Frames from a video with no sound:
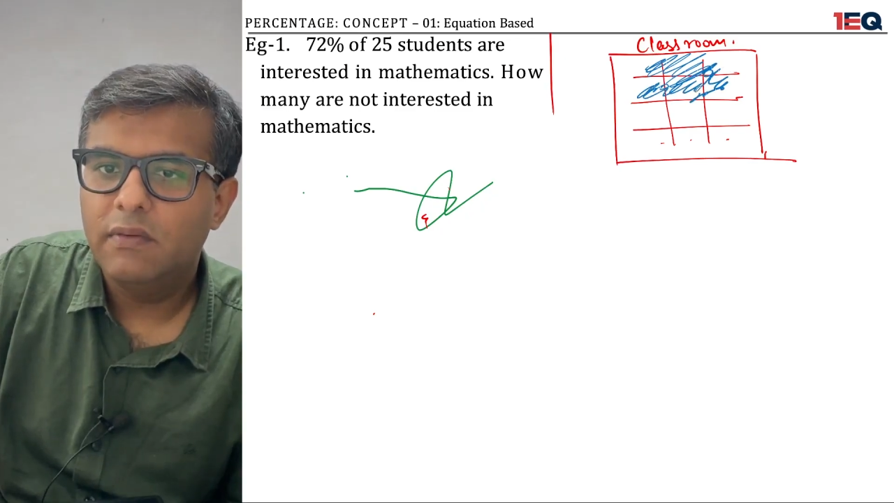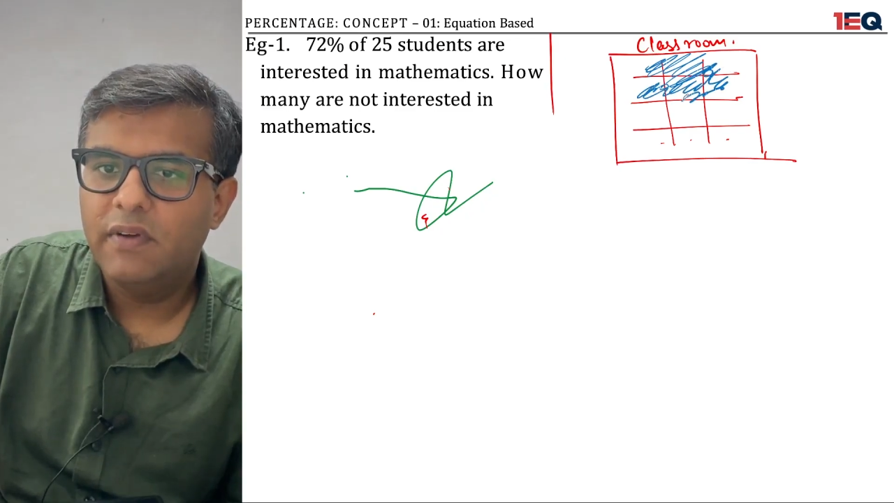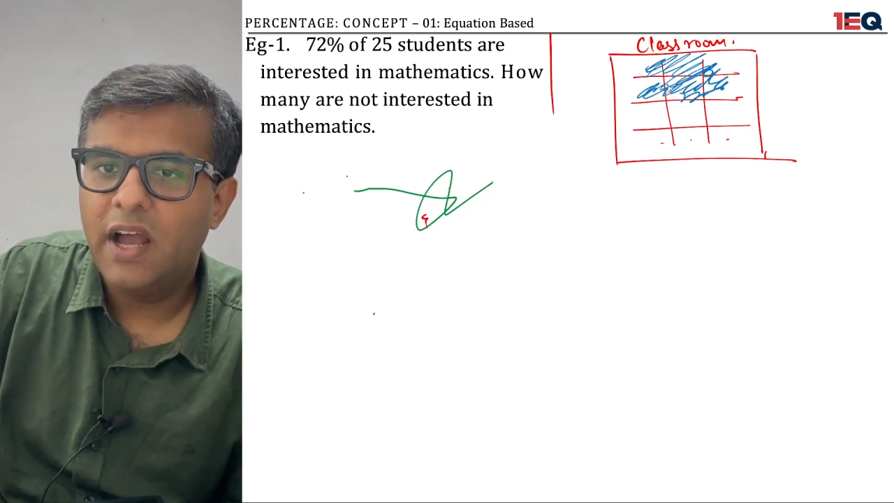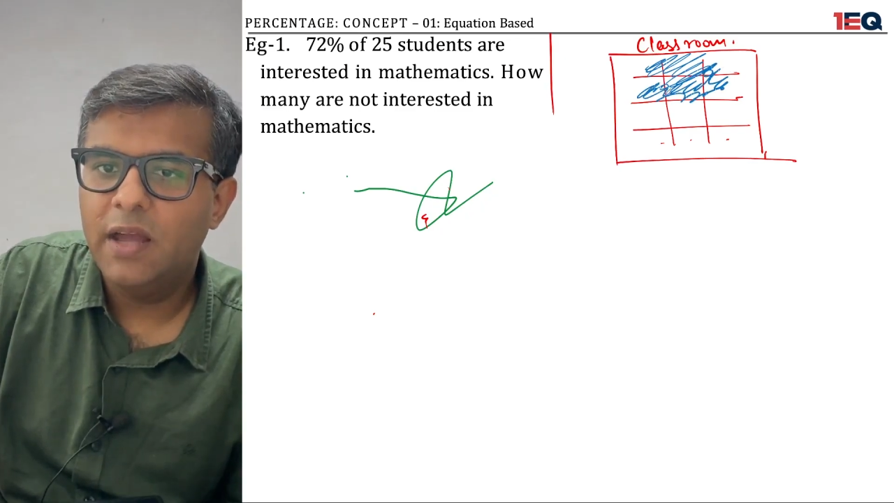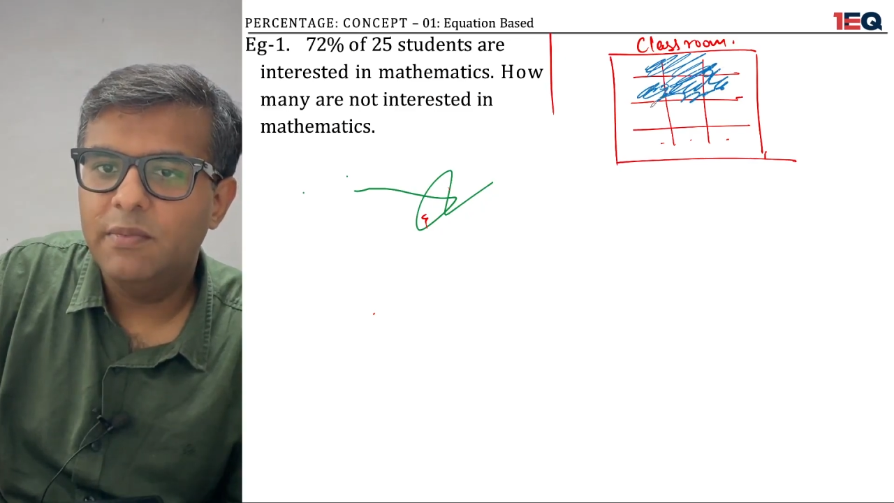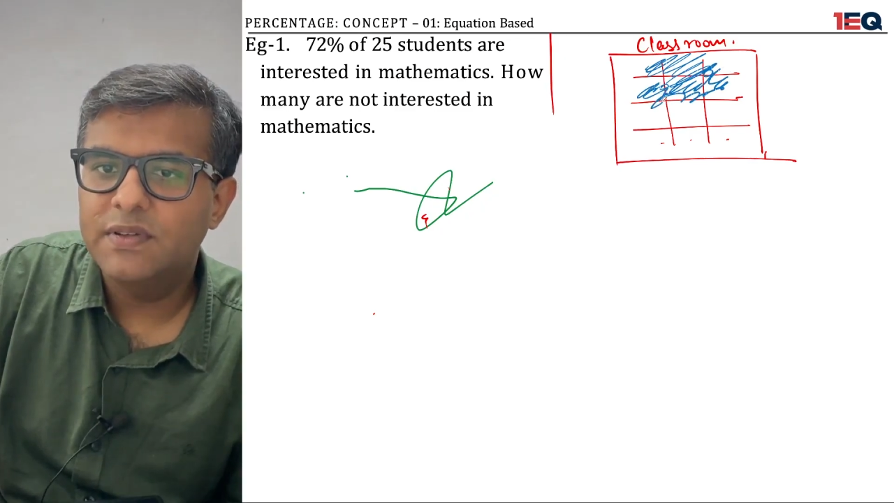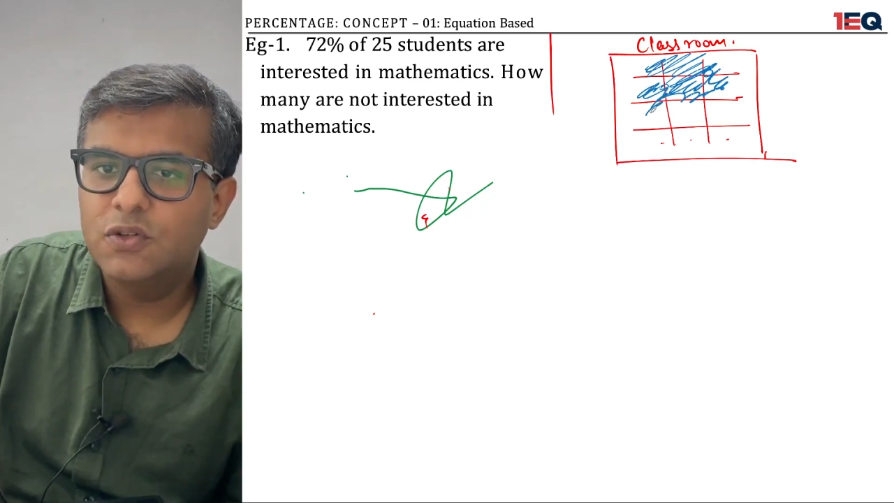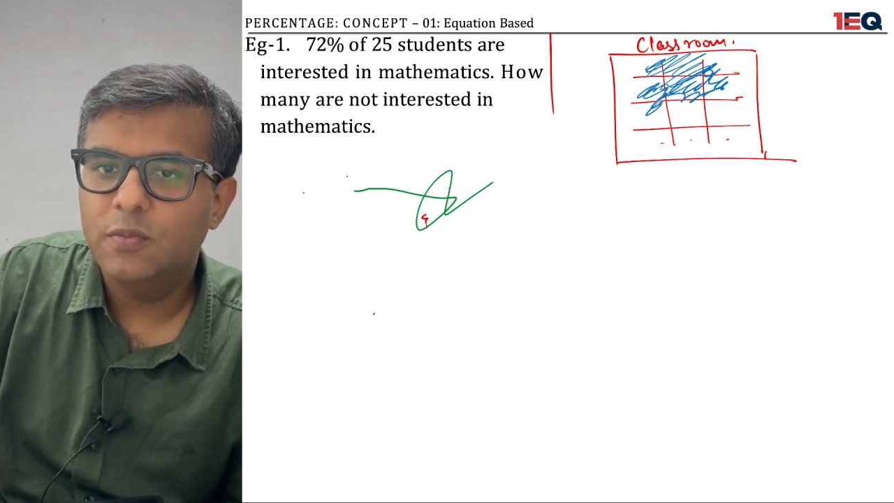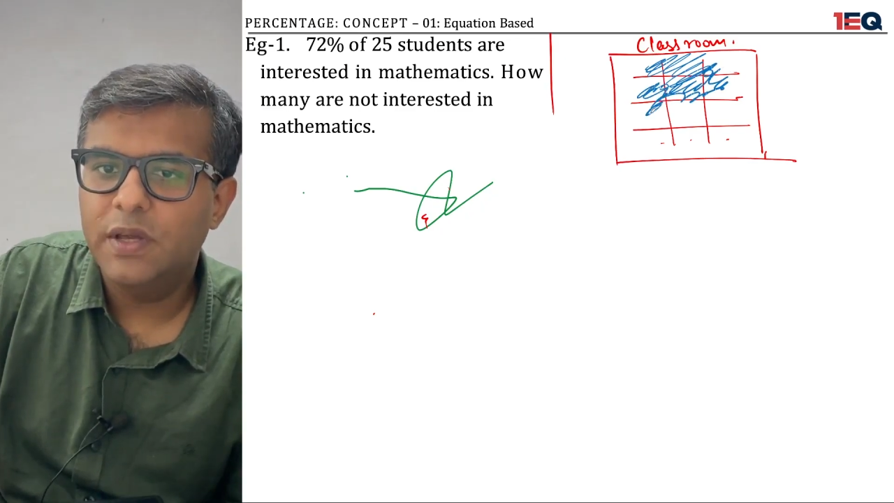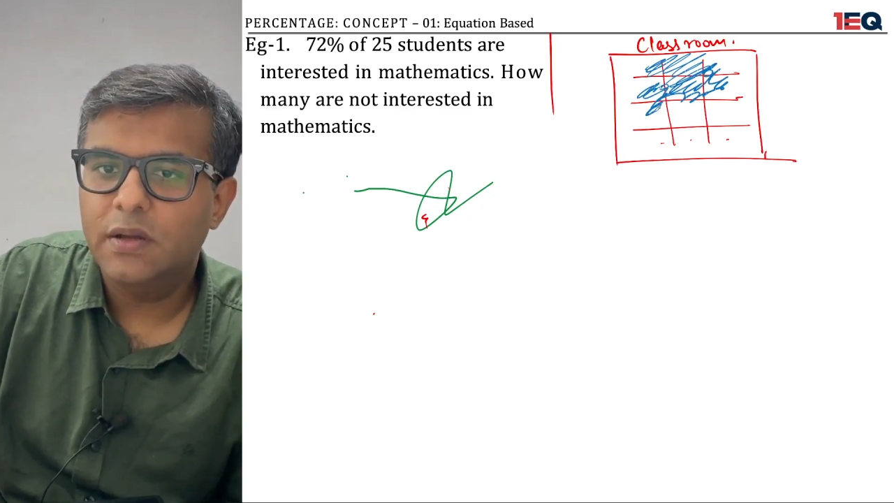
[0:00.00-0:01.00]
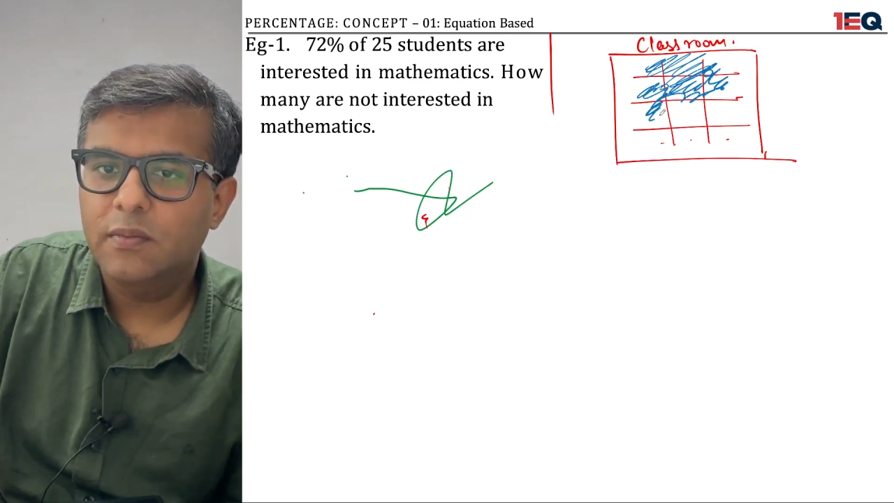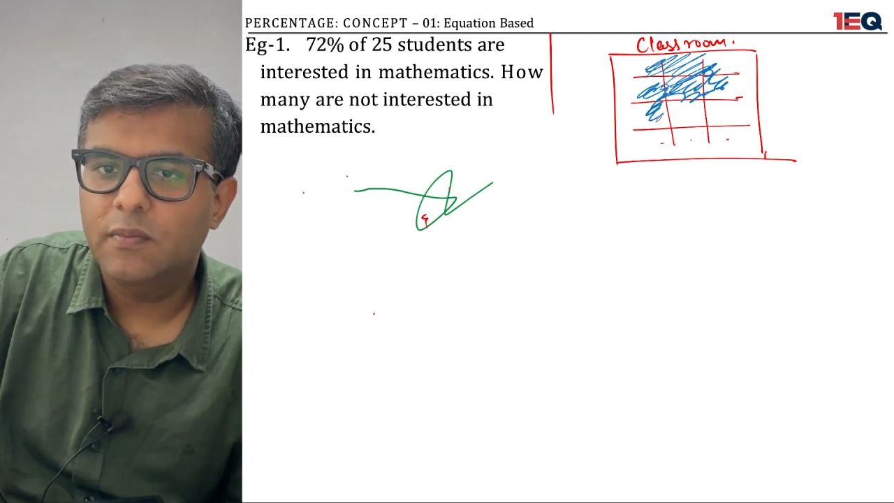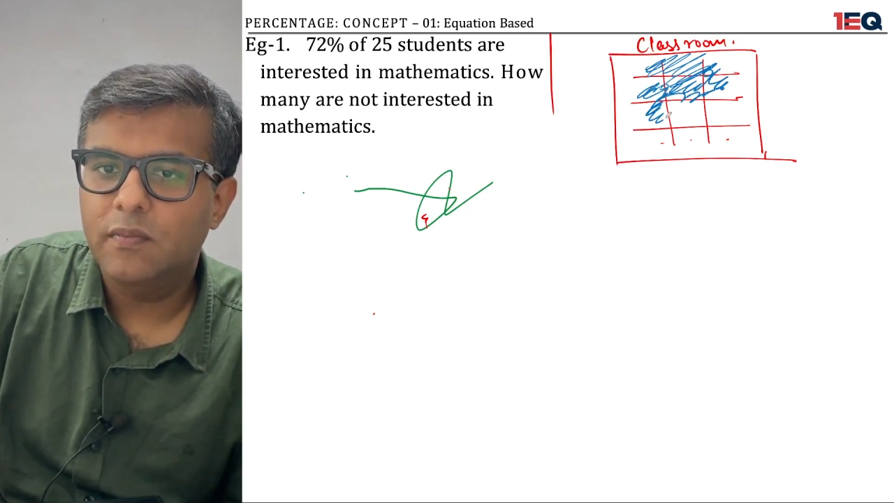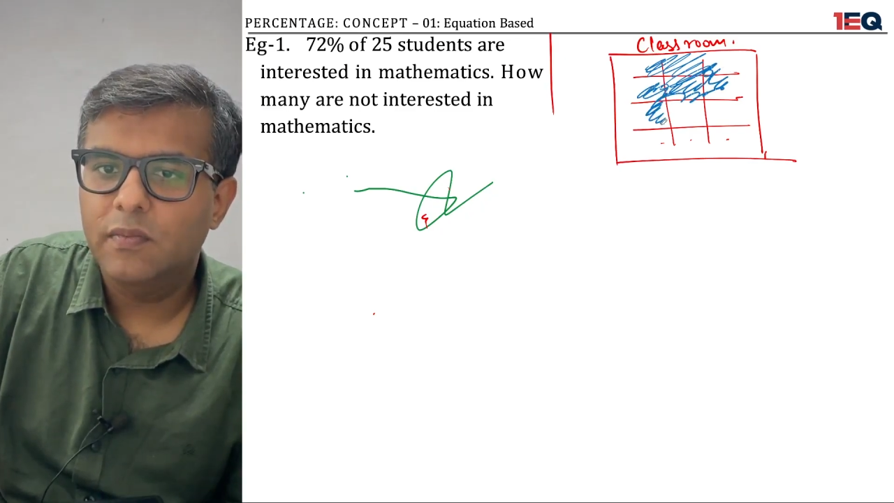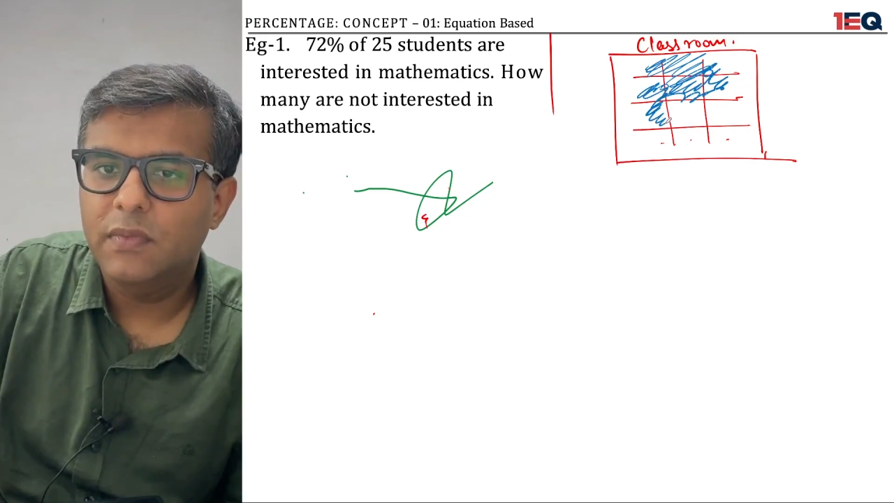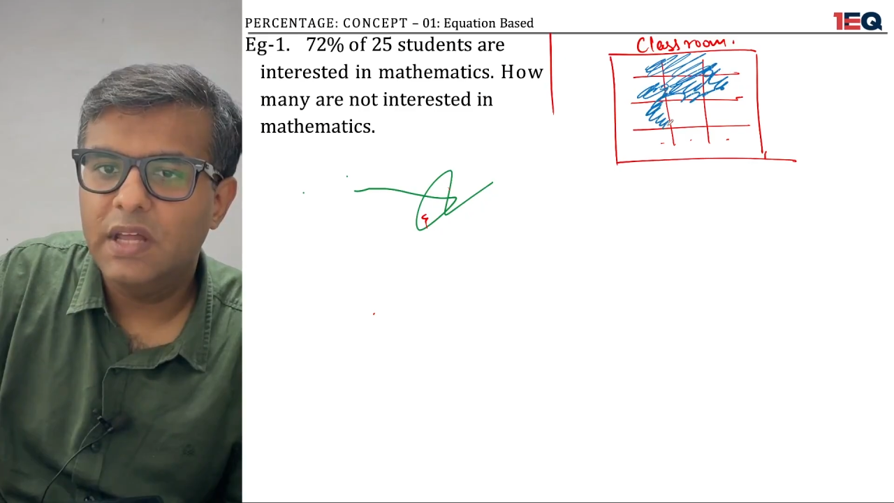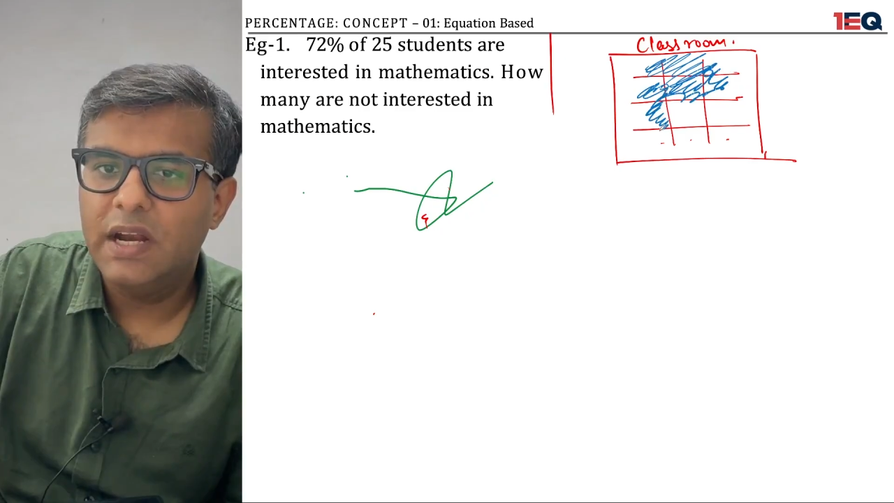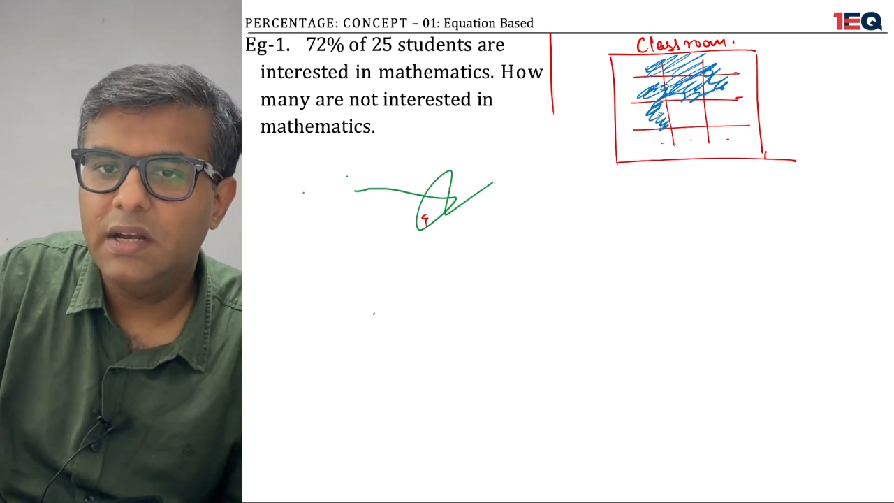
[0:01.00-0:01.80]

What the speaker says: I am assuming that